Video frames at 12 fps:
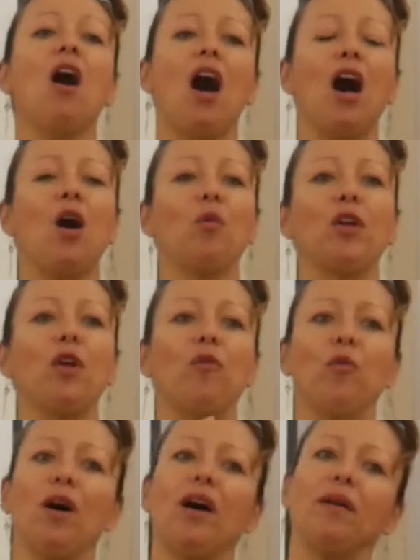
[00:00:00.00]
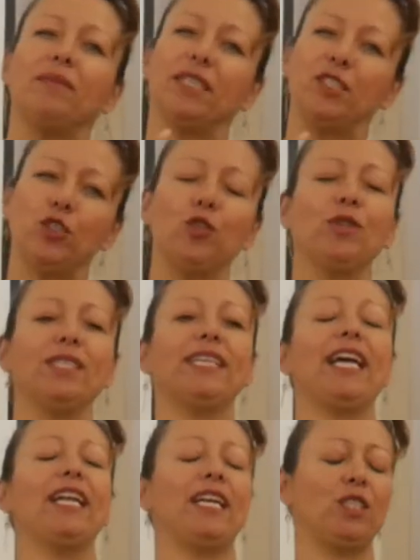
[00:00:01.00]
The students
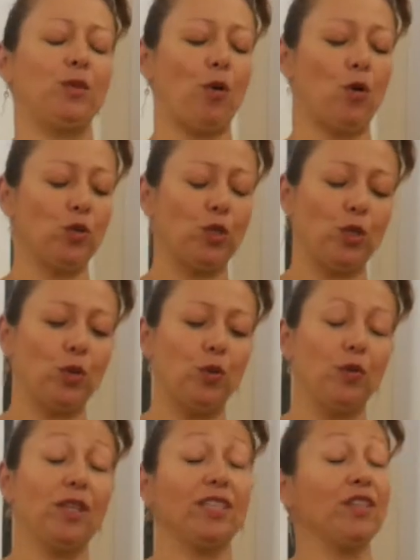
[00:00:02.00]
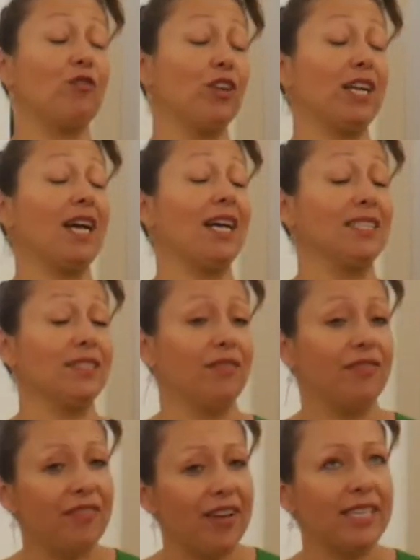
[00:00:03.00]
get exposed to the different kinds of
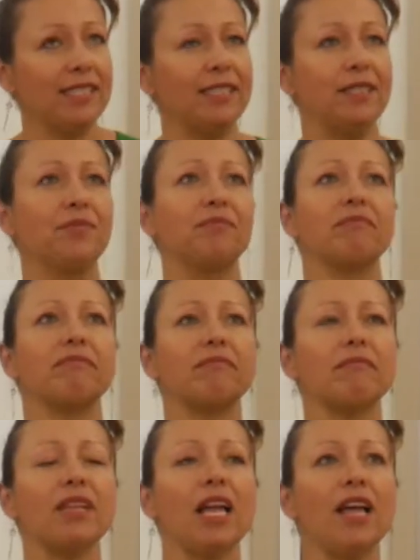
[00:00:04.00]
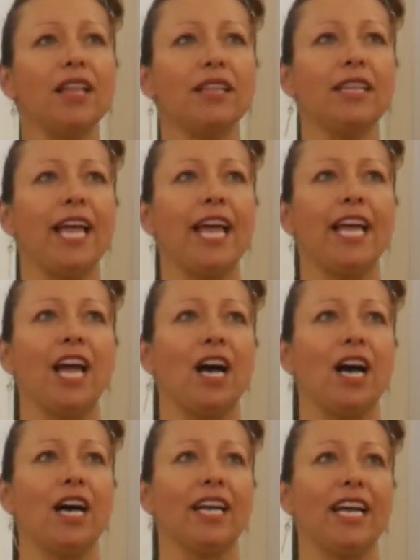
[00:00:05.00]
fits. They
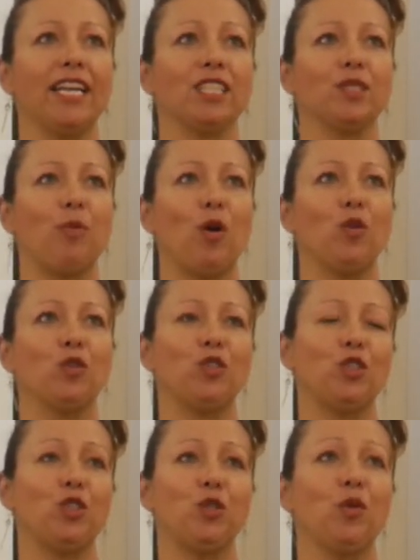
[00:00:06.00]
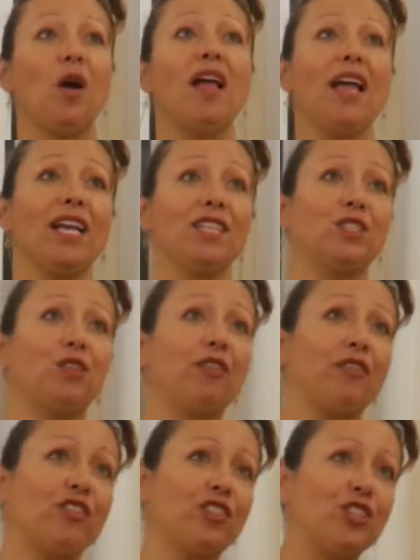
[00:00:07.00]
get exposed to history
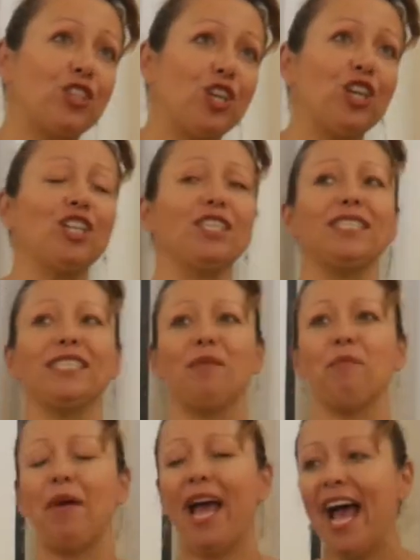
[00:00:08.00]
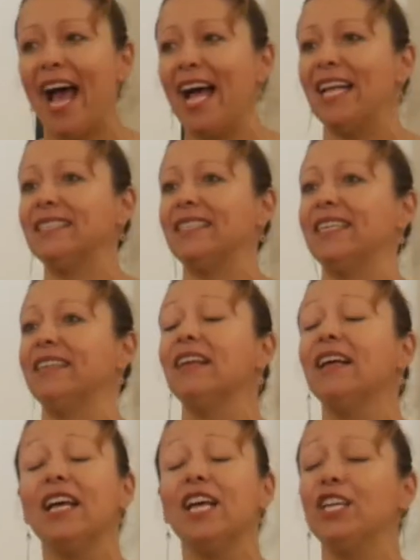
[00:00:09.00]
of the skirts and pants, and
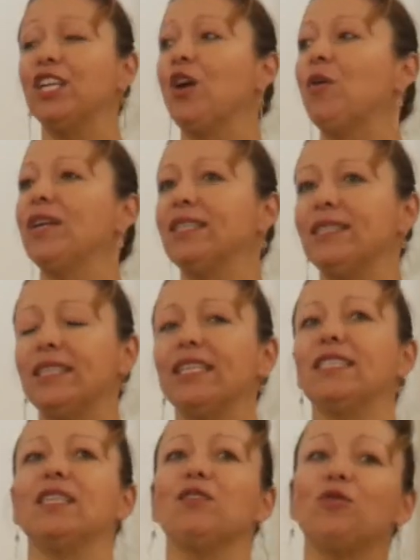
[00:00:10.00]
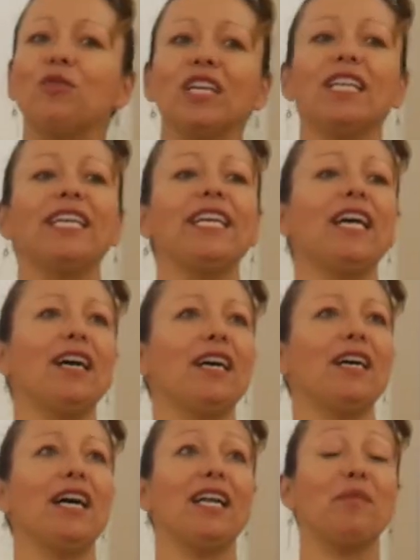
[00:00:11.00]
it's a really
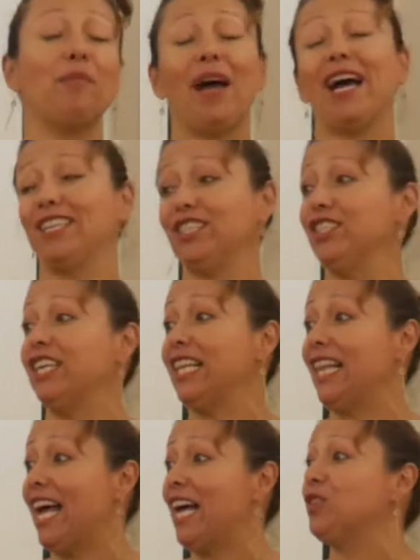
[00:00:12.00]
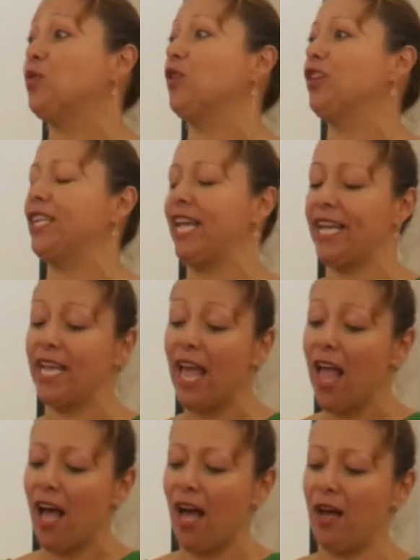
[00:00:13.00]
a passionate class where they
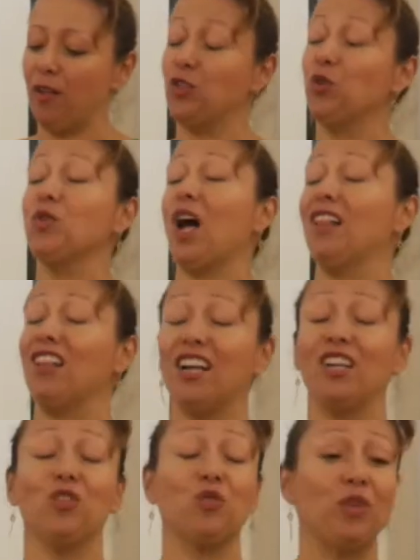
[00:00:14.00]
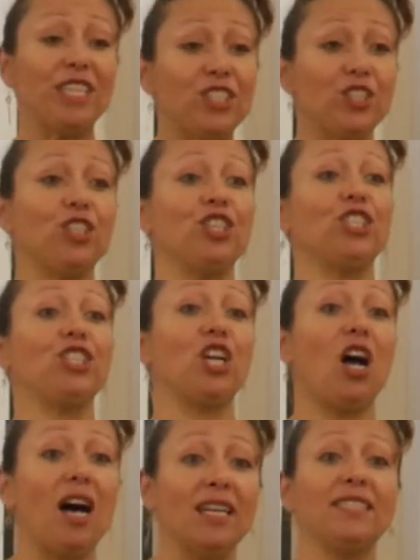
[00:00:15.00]
do a lot of research,
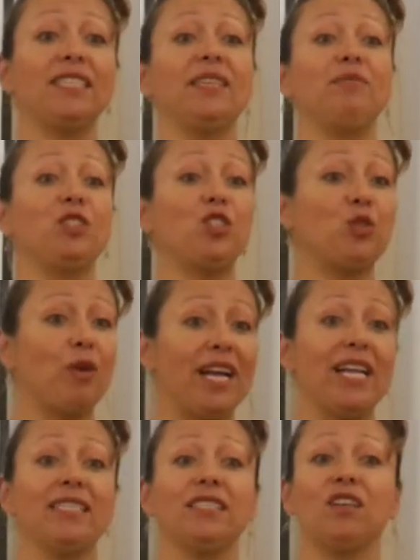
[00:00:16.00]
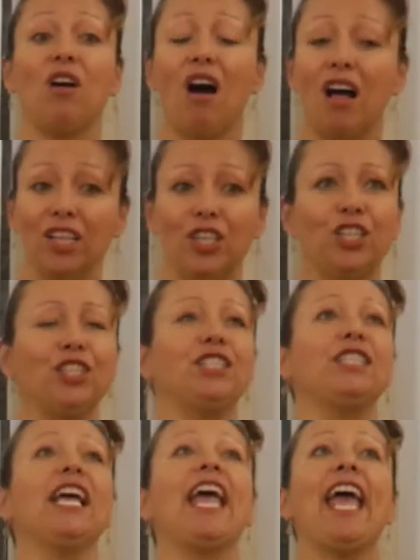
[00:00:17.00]
concepts, trends,
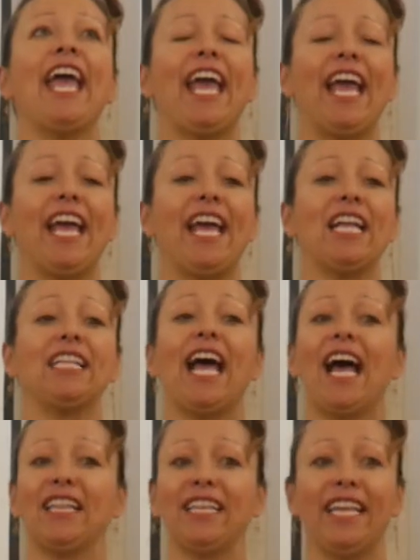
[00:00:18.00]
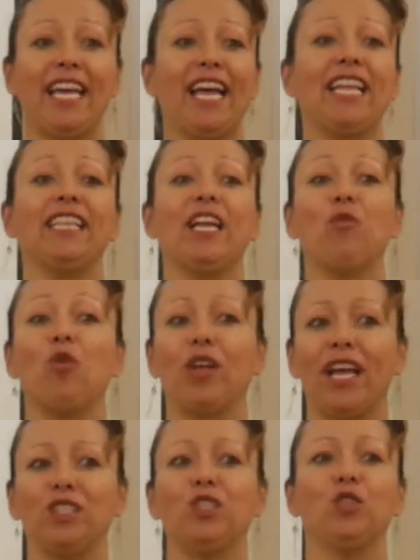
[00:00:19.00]
colors. And at the end, they will
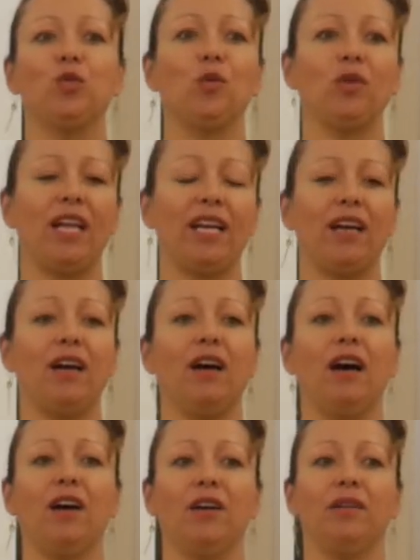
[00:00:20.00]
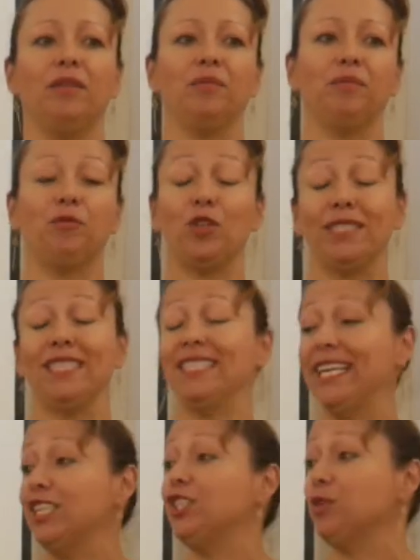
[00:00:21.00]
get to do like a
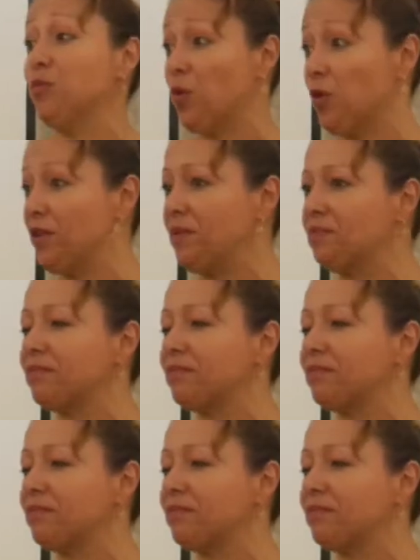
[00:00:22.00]
presentation board.